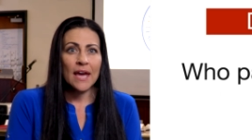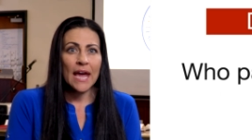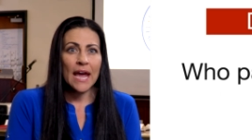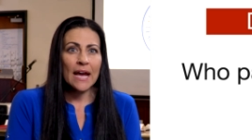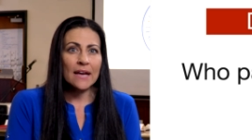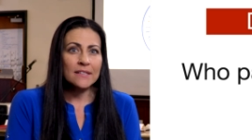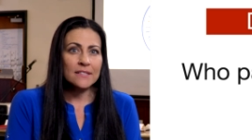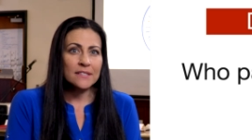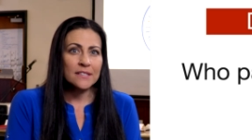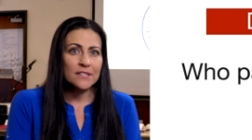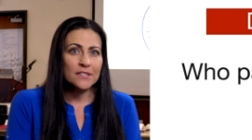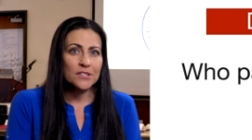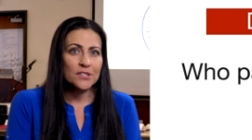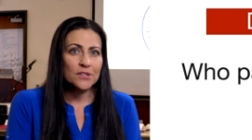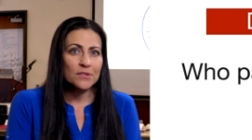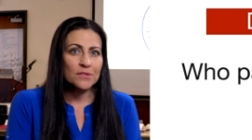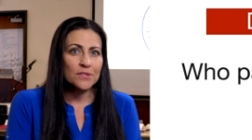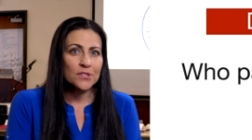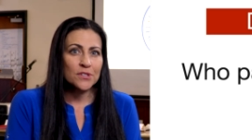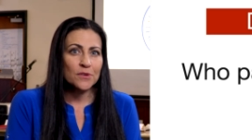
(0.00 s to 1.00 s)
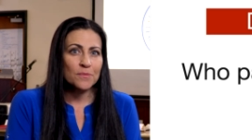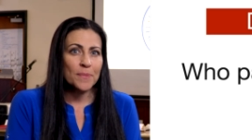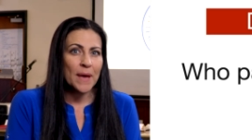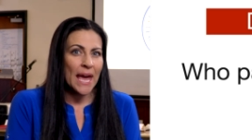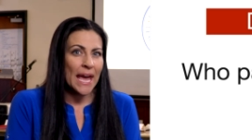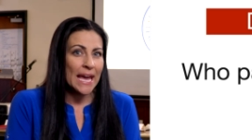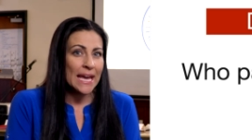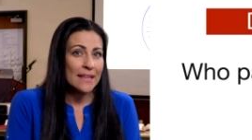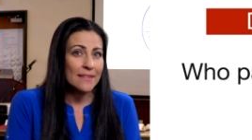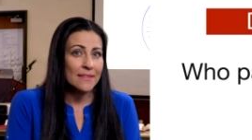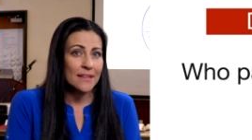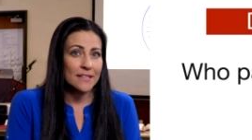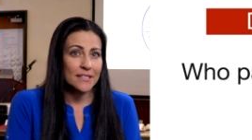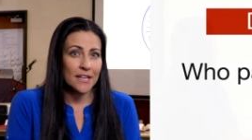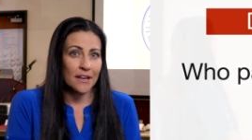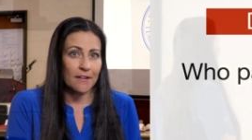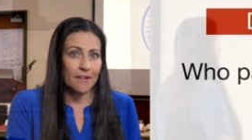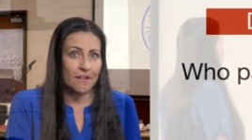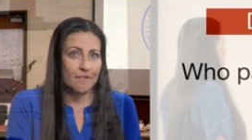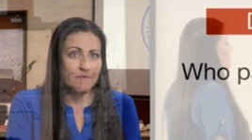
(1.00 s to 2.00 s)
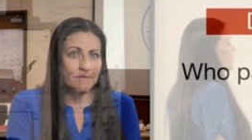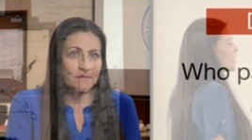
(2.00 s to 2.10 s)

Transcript: Ask the students who paid the tariff.